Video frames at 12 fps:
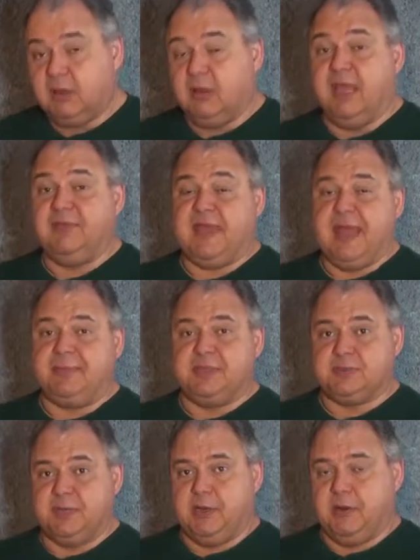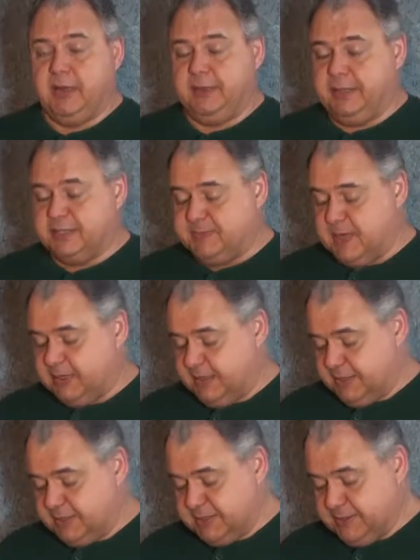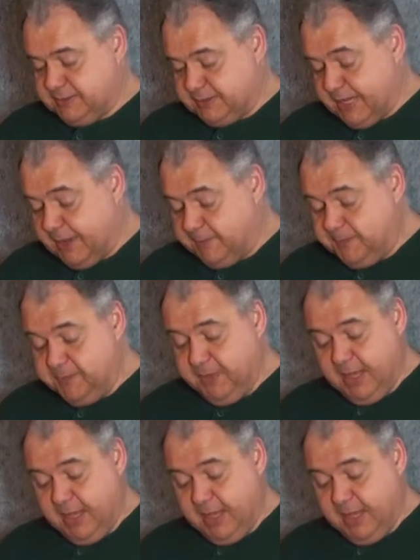life happens when you're not expecting it to. So,